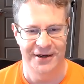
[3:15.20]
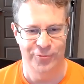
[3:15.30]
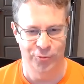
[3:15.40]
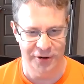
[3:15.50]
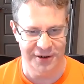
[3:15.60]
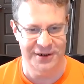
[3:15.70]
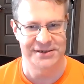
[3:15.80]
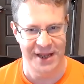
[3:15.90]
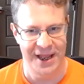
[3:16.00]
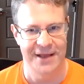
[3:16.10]
work the
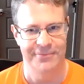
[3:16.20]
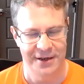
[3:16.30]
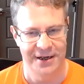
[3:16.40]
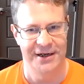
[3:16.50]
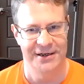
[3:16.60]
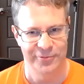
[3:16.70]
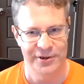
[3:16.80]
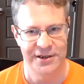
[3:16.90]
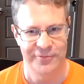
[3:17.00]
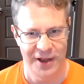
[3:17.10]
same.
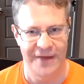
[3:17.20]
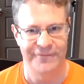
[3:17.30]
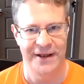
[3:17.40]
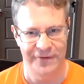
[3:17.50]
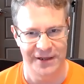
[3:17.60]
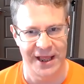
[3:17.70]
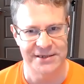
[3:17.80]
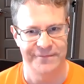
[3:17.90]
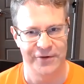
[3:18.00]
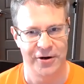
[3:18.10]
We have definitely
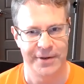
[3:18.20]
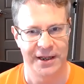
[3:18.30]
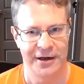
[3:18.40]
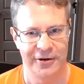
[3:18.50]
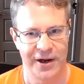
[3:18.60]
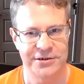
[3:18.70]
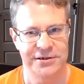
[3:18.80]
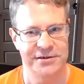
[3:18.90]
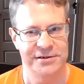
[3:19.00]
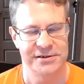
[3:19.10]
had some very big
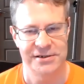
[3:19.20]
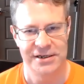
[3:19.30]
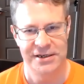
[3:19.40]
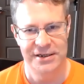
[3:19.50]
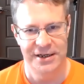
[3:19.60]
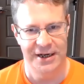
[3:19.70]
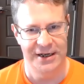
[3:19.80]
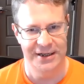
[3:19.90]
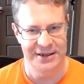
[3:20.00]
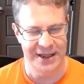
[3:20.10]
integrations
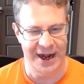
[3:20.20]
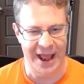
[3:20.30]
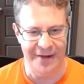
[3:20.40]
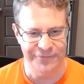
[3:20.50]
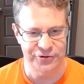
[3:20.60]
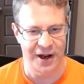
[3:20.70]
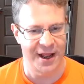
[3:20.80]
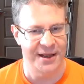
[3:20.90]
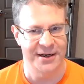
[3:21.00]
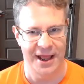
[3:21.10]
that have
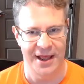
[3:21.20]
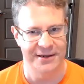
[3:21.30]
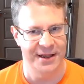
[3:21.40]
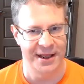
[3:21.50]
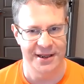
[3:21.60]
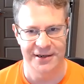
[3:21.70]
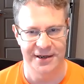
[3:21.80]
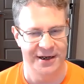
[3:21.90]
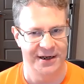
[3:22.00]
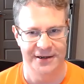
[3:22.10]
tried, and
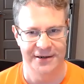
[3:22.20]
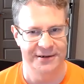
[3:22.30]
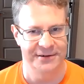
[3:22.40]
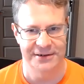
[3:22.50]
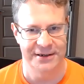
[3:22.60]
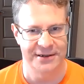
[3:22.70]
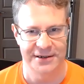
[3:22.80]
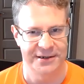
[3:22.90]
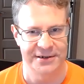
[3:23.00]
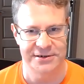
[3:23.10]

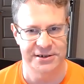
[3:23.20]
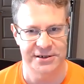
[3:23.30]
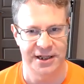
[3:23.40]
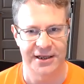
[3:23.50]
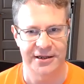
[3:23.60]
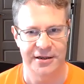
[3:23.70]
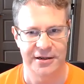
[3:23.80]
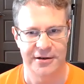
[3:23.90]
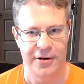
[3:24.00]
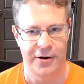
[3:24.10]
it's just like
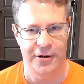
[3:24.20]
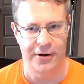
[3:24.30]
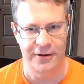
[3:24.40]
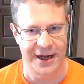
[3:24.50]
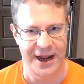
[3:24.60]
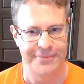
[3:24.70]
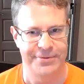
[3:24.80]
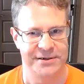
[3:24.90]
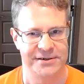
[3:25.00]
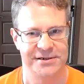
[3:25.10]
all that
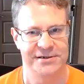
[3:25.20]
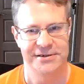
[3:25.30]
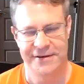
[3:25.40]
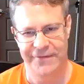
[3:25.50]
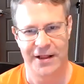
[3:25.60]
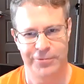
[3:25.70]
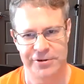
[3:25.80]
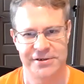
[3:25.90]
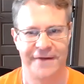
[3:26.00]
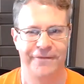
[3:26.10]
happens is
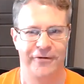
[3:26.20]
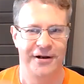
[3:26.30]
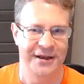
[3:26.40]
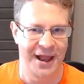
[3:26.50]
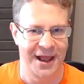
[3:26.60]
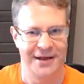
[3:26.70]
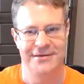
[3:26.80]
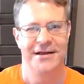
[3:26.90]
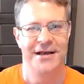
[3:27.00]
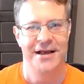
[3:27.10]
developers suffering
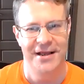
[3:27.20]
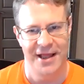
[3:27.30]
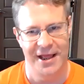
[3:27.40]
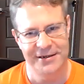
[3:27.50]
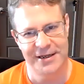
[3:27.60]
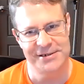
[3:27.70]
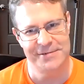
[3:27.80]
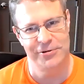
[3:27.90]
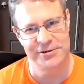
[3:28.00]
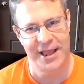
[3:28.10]
and
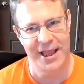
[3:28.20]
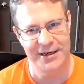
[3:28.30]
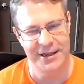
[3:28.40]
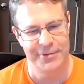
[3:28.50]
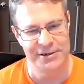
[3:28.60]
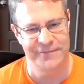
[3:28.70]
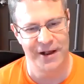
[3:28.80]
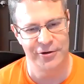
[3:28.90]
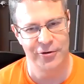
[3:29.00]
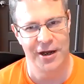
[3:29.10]
customers can't get much
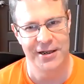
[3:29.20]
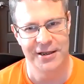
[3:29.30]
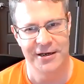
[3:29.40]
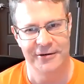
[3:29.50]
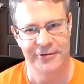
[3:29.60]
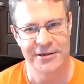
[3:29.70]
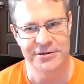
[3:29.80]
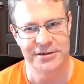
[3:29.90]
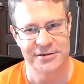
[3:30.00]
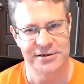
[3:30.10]
value out of the
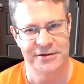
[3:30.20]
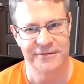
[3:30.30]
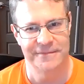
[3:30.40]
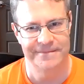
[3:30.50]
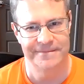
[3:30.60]
integration. So